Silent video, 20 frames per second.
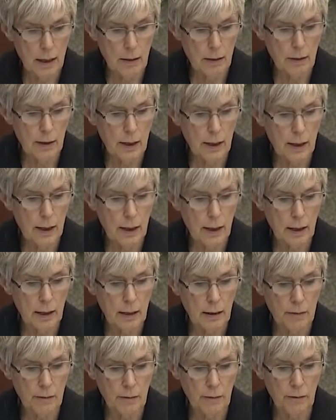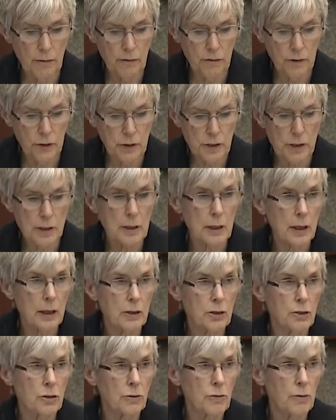The first
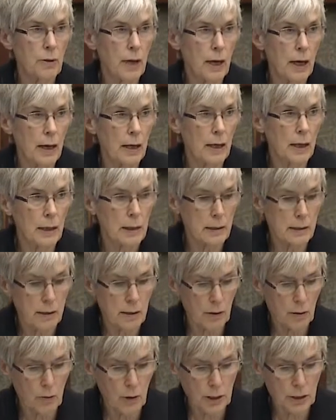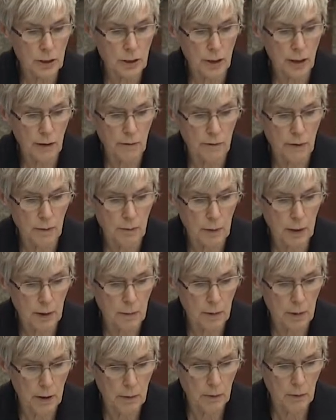issue then is the question of the
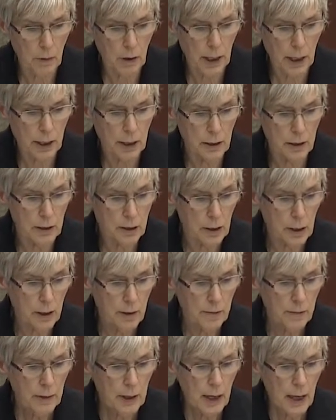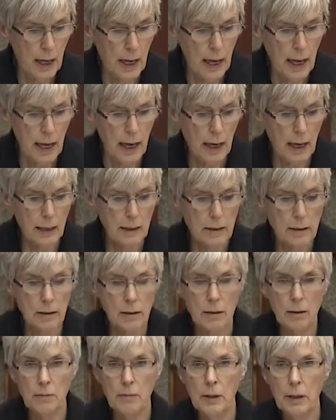minimum wage. And
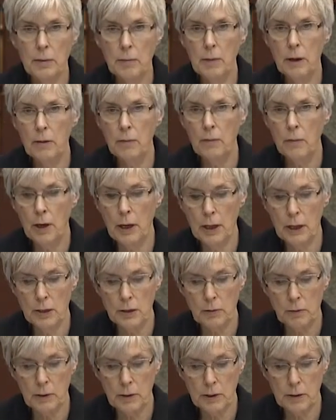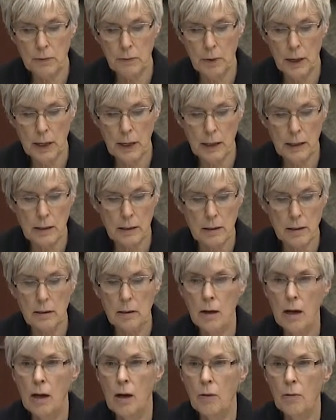the minimum wage was raised
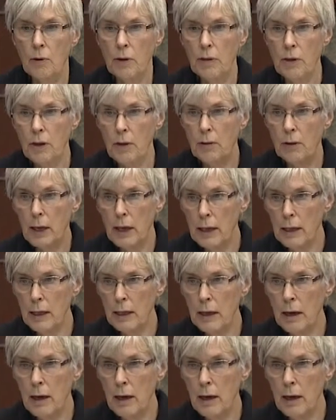without any